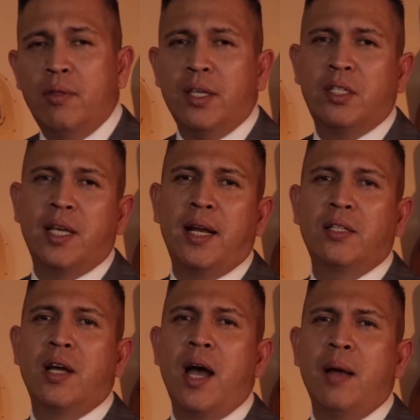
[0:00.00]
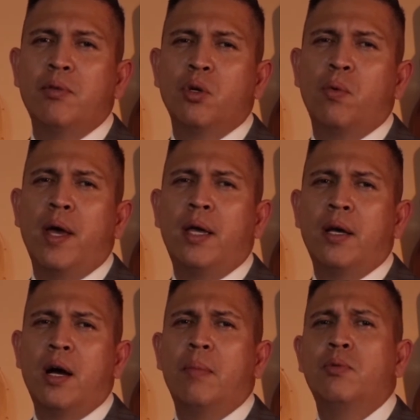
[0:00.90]
then set a time to
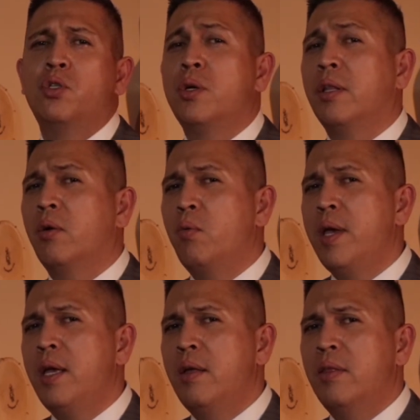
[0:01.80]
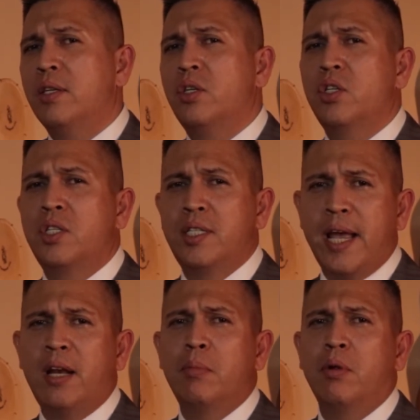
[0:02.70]
wake up during the week that's
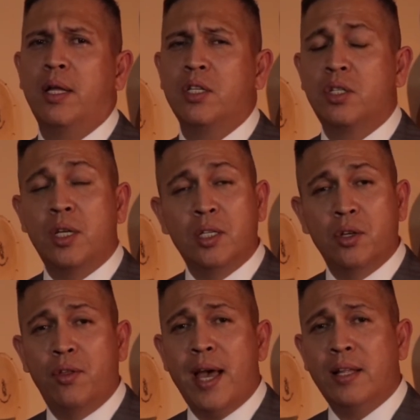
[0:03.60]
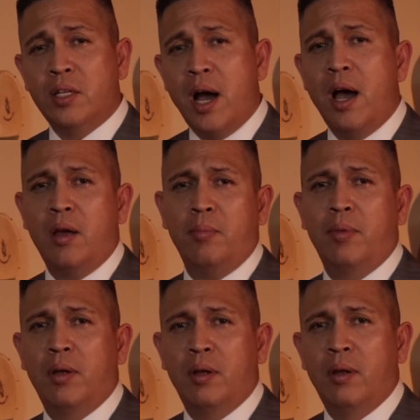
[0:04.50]
sustainable and stick to that time.
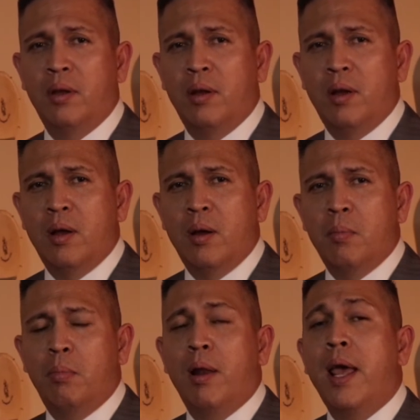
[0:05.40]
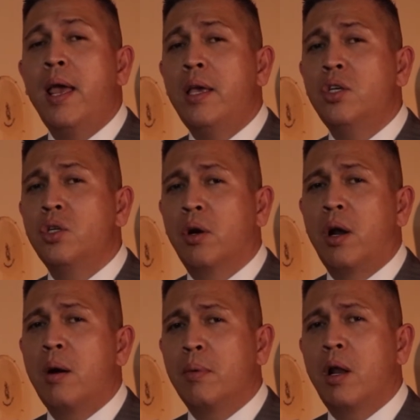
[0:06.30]
Place your
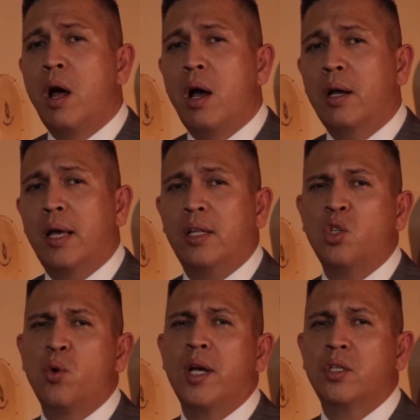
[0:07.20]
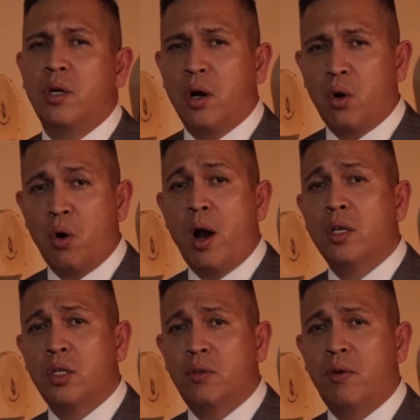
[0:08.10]
alarm clock at a dresser
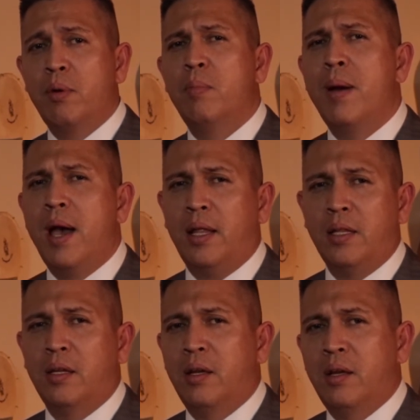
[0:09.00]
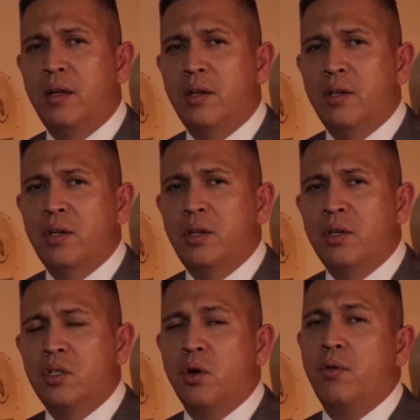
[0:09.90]
across from your bed
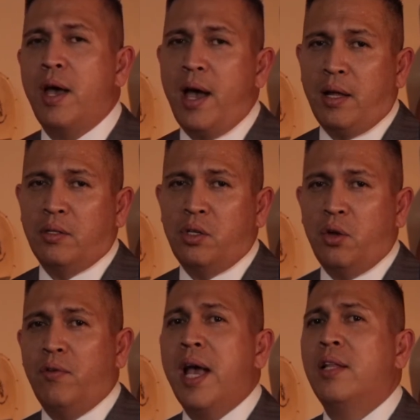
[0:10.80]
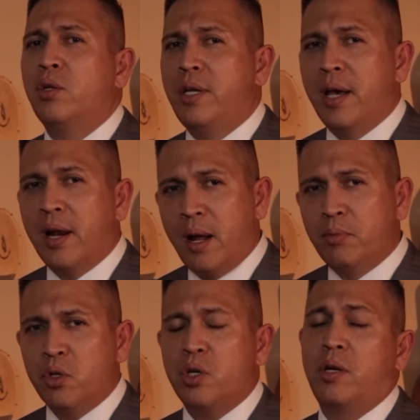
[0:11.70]
so that you have to get
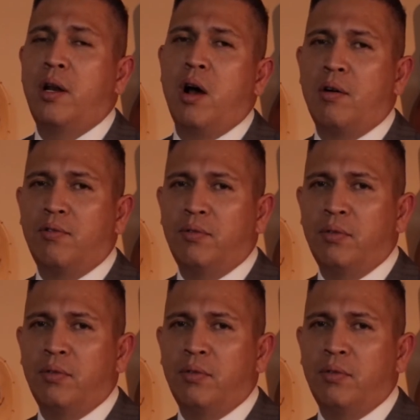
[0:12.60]
up to turn it off.